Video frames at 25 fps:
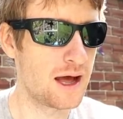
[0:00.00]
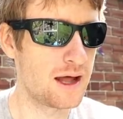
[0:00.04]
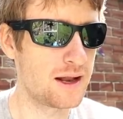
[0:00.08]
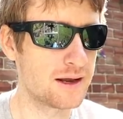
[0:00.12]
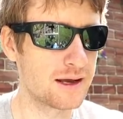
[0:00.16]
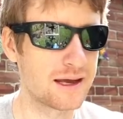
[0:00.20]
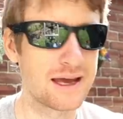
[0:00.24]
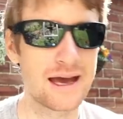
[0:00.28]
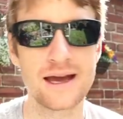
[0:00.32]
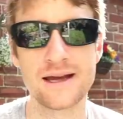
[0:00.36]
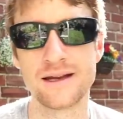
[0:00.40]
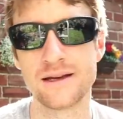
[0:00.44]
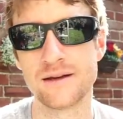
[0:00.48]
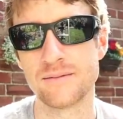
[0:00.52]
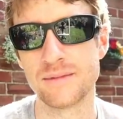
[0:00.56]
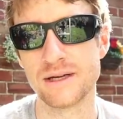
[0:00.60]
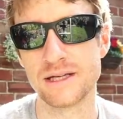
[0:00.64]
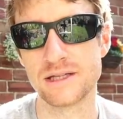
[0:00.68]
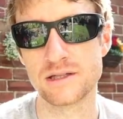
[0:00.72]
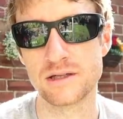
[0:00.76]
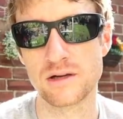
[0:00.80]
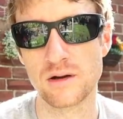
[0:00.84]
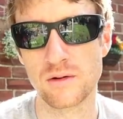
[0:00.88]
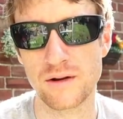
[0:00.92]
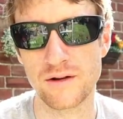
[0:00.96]
and again it
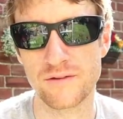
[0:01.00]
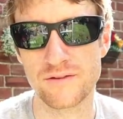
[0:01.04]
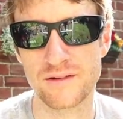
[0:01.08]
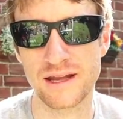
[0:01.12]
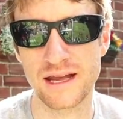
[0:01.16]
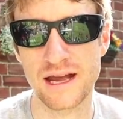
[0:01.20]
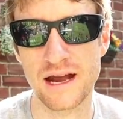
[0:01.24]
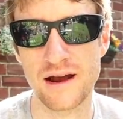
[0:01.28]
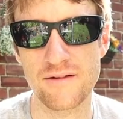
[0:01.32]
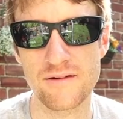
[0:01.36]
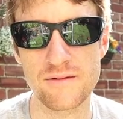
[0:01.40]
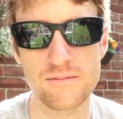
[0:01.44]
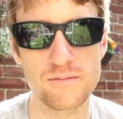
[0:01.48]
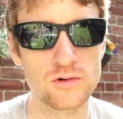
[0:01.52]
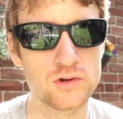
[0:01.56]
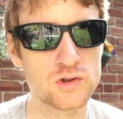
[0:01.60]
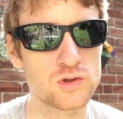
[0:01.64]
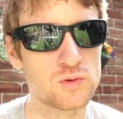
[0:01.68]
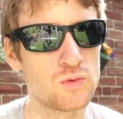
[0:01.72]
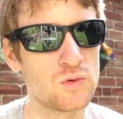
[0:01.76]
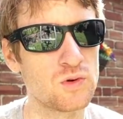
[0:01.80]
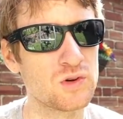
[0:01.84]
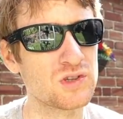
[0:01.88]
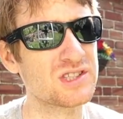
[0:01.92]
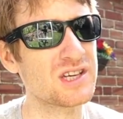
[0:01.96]
means you don't have to carry
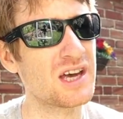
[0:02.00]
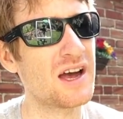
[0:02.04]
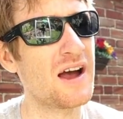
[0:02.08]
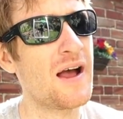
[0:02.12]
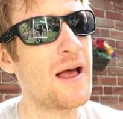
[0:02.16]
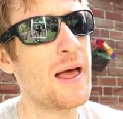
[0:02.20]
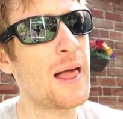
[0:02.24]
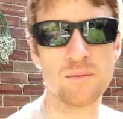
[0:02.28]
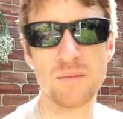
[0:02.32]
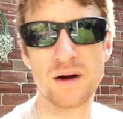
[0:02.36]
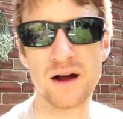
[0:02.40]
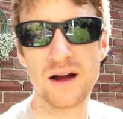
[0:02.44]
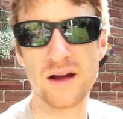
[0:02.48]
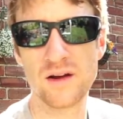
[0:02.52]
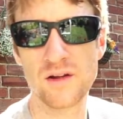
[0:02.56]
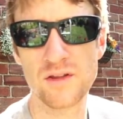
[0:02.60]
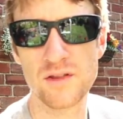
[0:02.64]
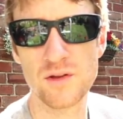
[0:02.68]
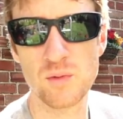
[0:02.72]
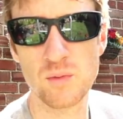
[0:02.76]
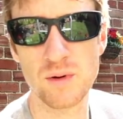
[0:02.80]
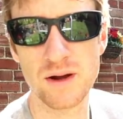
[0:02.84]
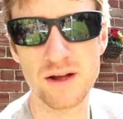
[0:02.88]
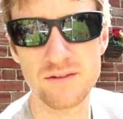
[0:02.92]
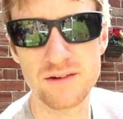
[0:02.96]
much water. My
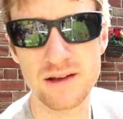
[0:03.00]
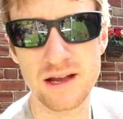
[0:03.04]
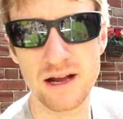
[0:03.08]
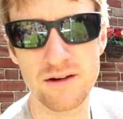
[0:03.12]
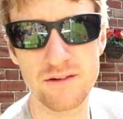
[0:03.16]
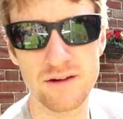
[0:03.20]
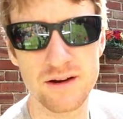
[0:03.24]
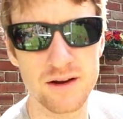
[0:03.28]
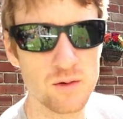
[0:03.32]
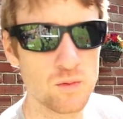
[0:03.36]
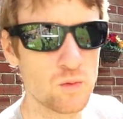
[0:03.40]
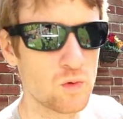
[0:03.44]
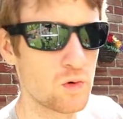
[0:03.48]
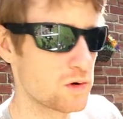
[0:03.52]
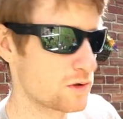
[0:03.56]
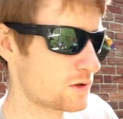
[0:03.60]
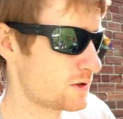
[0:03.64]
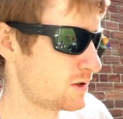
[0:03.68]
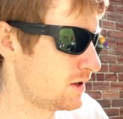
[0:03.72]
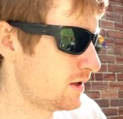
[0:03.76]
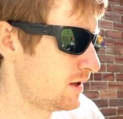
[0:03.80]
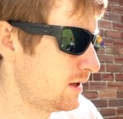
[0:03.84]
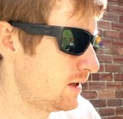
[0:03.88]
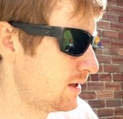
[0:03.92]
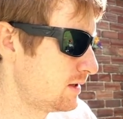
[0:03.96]
other way of carrying
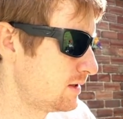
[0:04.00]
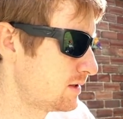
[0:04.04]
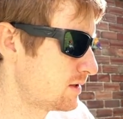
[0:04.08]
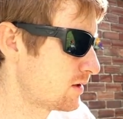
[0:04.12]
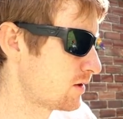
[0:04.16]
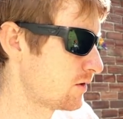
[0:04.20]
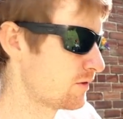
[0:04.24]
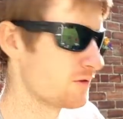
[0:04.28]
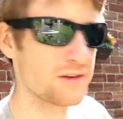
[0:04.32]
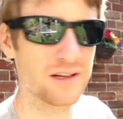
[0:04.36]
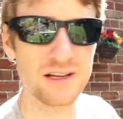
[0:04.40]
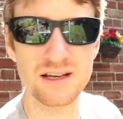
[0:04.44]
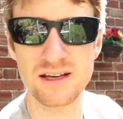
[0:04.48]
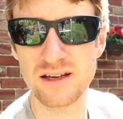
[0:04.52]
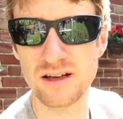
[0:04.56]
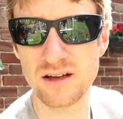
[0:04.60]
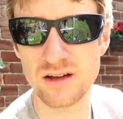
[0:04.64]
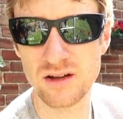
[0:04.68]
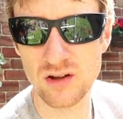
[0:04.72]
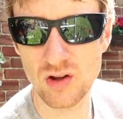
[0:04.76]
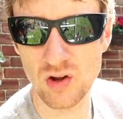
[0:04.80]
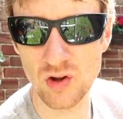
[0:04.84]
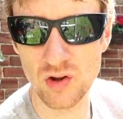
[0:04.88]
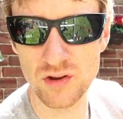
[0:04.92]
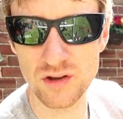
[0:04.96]
water is currently
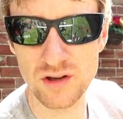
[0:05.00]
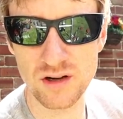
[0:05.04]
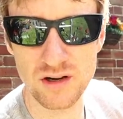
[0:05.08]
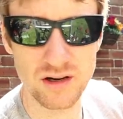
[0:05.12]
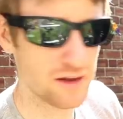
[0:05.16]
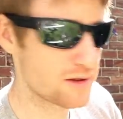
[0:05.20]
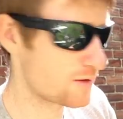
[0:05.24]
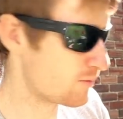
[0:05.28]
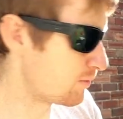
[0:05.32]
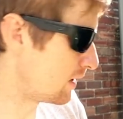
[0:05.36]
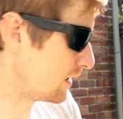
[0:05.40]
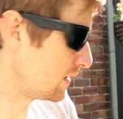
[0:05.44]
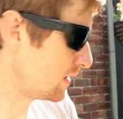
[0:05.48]
underneath